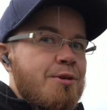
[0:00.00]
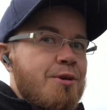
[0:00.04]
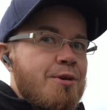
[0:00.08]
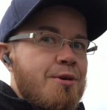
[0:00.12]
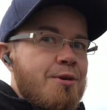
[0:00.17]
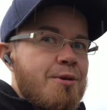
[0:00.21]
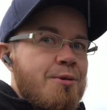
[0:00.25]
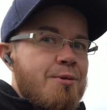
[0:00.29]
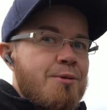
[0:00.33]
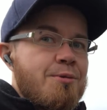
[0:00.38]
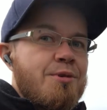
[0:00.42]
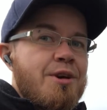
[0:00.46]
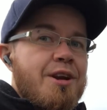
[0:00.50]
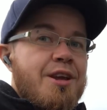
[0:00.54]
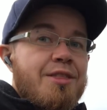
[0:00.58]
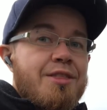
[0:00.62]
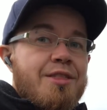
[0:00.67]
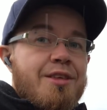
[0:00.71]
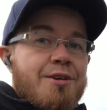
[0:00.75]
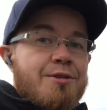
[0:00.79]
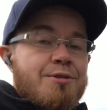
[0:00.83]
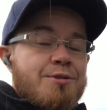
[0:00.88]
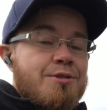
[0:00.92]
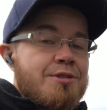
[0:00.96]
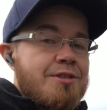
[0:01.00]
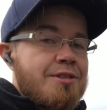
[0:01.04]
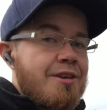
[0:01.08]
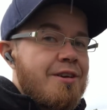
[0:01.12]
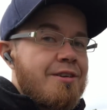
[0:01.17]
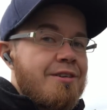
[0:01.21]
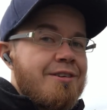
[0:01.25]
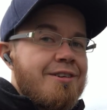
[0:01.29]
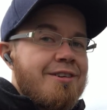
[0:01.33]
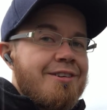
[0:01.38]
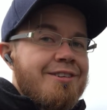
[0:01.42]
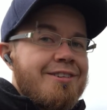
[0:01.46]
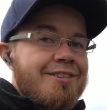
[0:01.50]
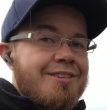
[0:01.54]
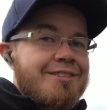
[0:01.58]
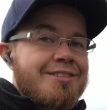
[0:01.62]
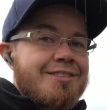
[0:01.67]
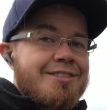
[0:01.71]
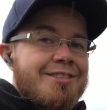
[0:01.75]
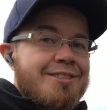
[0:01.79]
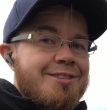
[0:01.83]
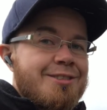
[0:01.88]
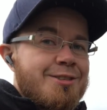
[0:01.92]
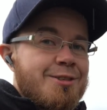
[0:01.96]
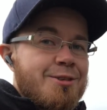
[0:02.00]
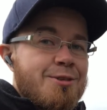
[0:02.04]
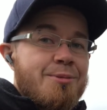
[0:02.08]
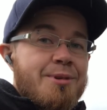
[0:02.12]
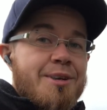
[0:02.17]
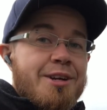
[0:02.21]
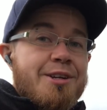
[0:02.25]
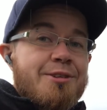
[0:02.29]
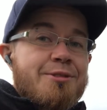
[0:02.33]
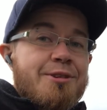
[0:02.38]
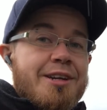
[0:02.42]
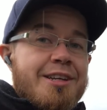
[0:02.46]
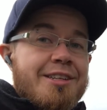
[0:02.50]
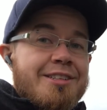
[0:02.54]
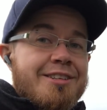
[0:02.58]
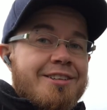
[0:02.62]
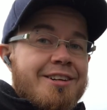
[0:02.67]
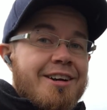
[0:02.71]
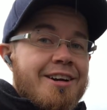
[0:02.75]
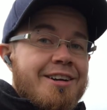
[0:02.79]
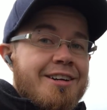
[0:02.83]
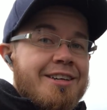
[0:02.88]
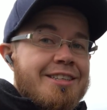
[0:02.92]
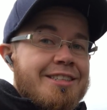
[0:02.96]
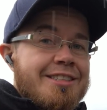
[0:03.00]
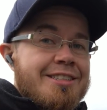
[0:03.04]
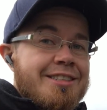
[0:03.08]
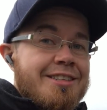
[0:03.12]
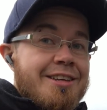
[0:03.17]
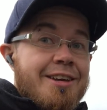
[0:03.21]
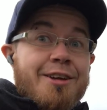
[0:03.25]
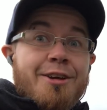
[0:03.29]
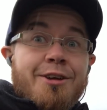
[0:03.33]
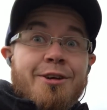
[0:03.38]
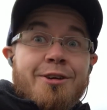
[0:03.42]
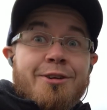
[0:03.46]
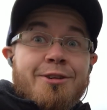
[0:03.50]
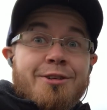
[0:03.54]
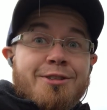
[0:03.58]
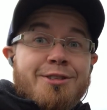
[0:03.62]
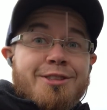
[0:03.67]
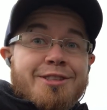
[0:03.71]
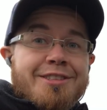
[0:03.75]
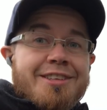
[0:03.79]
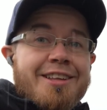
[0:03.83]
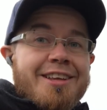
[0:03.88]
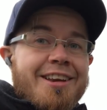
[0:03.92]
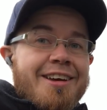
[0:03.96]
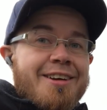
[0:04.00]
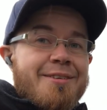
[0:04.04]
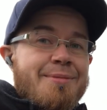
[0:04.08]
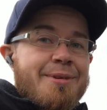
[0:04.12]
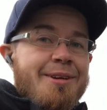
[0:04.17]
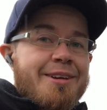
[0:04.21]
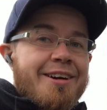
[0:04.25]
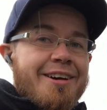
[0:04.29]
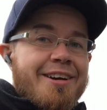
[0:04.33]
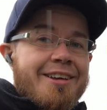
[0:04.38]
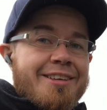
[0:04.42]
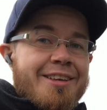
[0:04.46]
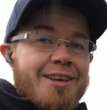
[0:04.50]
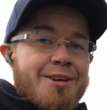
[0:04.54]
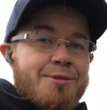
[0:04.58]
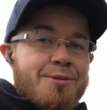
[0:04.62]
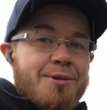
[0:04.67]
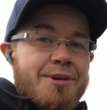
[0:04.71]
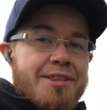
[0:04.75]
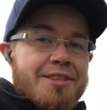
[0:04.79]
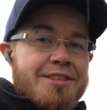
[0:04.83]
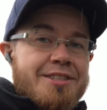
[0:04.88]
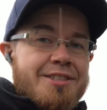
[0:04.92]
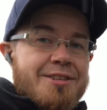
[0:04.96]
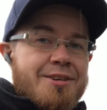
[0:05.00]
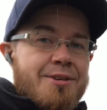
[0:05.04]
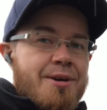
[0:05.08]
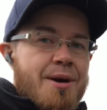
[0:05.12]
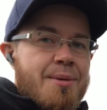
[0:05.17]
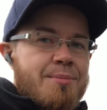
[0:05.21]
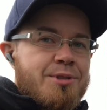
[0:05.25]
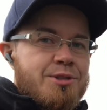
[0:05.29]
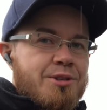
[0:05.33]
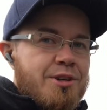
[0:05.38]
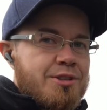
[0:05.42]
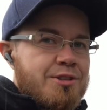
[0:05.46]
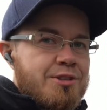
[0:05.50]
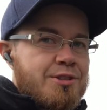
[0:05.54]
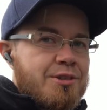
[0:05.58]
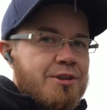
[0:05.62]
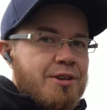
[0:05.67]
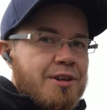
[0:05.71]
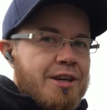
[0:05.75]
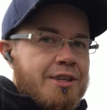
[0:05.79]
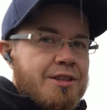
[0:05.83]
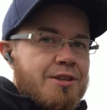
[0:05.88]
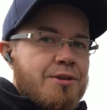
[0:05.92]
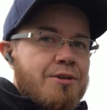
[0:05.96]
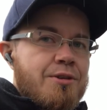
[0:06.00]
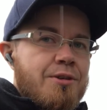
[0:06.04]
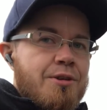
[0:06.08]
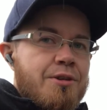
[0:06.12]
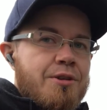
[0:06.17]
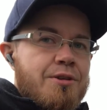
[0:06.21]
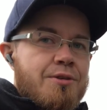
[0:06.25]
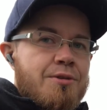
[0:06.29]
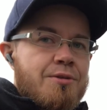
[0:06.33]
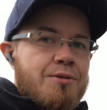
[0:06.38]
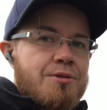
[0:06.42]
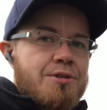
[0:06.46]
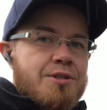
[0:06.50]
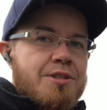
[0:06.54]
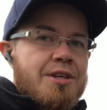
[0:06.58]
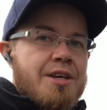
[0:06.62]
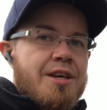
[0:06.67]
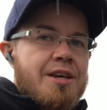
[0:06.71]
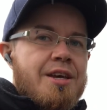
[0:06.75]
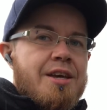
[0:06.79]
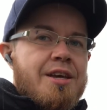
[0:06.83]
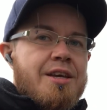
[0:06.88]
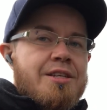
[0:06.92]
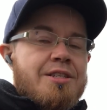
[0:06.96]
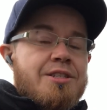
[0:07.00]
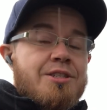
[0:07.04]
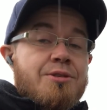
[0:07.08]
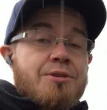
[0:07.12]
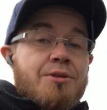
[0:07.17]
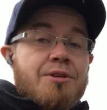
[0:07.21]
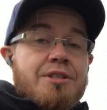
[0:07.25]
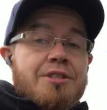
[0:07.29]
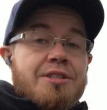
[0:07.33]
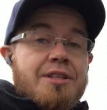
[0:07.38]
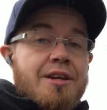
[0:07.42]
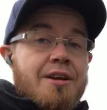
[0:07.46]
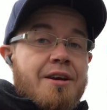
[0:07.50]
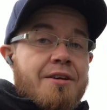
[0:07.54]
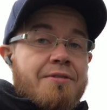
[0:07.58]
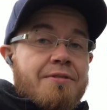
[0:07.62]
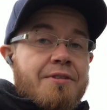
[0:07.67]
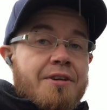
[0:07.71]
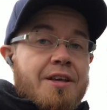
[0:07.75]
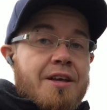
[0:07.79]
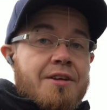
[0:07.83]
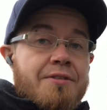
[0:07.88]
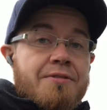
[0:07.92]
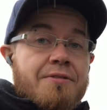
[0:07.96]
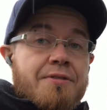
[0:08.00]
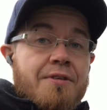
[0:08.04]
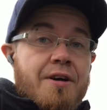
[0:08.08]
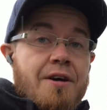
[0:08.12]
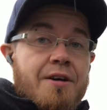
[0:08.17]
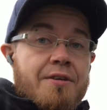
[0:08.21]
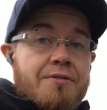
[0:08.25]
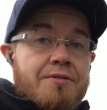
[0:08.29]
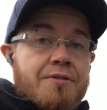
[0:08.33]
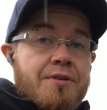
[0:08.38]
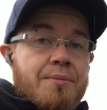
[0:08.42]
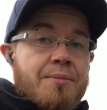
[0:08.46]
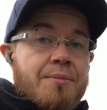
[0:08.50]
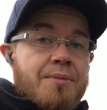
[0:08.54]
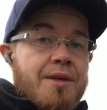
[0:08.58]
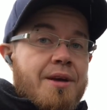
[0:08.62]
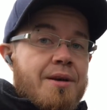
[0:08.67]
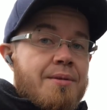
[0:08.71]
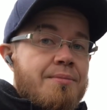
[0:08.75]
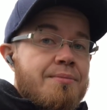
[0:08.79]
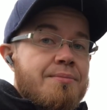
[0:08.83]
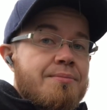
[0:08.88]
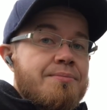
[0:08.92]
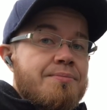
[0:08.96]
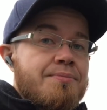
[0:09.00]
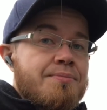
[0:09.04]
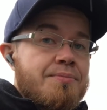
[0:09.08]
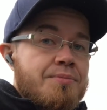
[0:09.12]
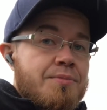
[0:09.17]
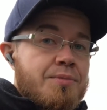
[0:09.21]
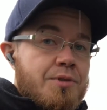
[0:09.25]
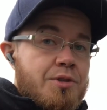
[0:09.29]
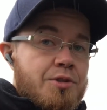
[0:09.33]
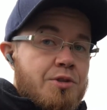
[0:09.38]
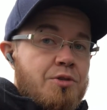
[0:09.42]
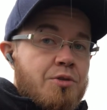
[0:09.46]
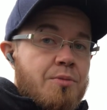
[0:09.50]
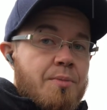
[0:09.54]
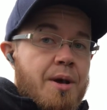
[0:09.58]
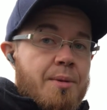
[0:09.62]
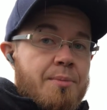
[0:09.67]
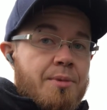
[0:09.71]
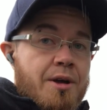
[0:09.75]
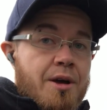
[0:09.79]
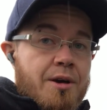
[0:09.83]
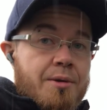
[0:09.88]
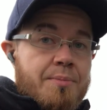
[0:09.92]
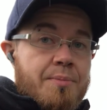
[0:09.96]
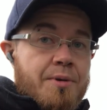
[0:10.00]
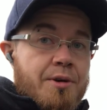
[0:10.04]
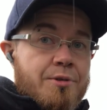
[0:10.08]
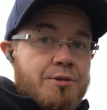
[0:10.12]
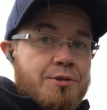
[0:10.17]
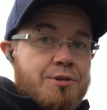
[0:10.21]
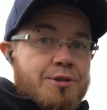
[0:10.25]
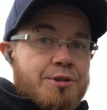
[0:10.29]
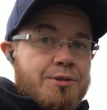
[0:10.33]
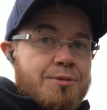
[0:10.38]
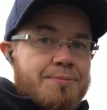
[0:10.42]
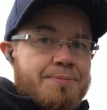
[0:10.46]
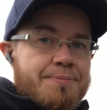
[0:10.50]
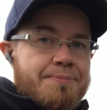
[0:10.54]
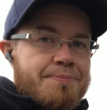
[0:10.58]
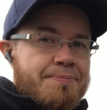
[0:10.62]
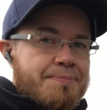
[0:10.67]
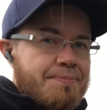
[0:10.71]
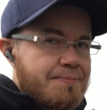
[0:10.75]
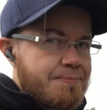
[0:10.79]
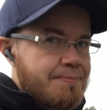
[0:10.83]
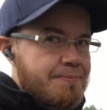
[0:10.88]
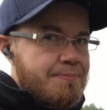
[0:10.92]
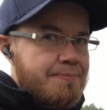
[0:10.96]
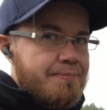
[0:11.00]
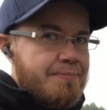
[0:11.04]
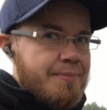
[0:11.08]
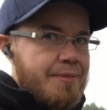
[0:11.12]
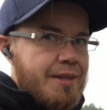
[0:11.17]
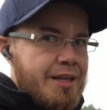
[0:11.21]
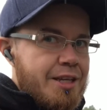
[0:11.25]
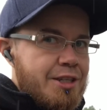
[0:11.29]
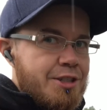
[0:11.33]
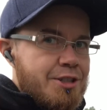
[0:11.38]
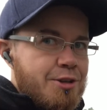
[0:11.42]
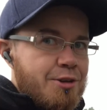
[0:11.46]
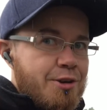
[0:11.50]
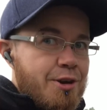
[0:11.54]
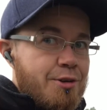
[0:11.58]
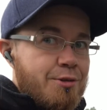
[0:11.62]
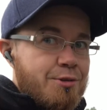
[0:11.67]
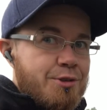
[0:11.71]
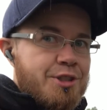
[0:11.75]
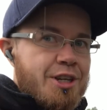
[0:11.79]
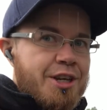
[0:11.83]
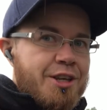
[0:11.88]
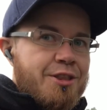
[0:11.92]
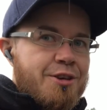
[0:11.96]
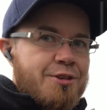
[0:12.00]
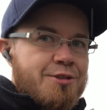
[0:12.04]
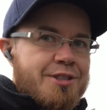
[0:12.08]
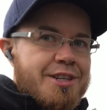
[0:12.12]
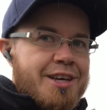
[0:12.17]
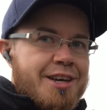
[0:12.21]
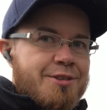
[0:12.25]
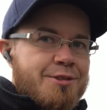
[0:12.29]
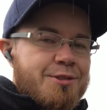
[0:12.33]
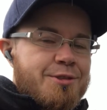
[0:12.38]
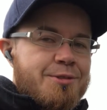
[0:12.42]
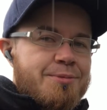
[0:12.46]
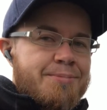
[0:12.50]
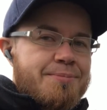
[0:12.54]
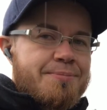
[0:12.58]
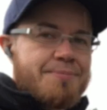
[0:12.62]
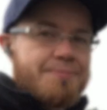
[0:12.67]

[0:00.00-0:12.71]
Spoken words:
go read those. There are so many great guys and girls that I've been hiking with. So I'm trying to collect all the news stories that I can find from them to my blog post. So go check those out.